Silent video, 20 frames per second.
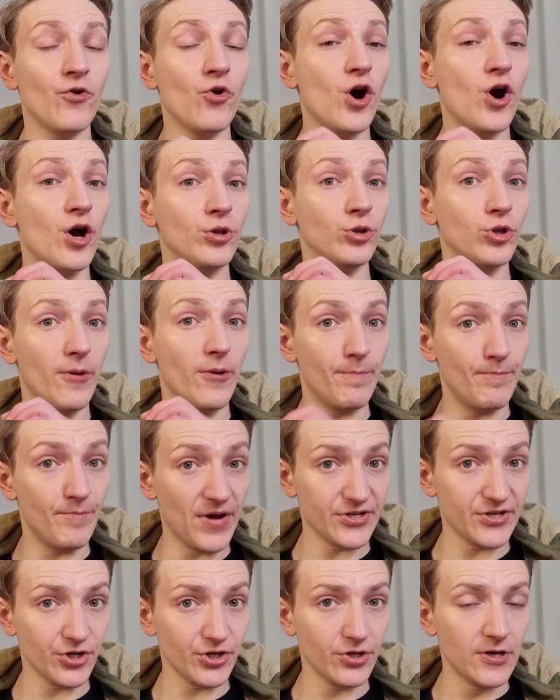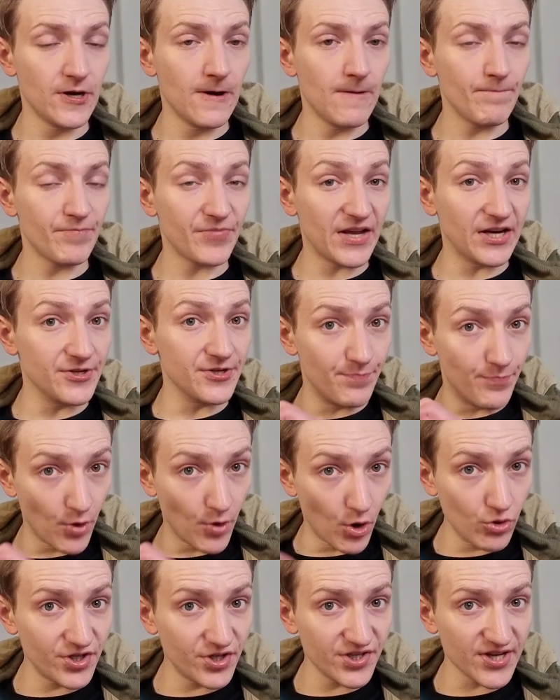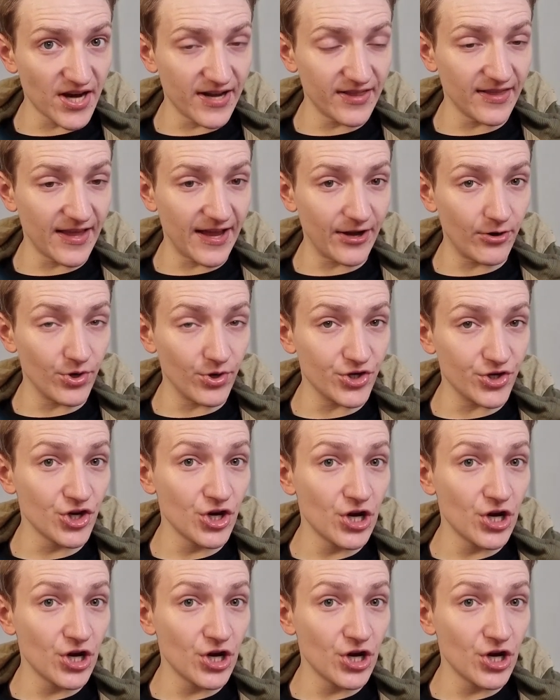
a lot better. That is bold design language.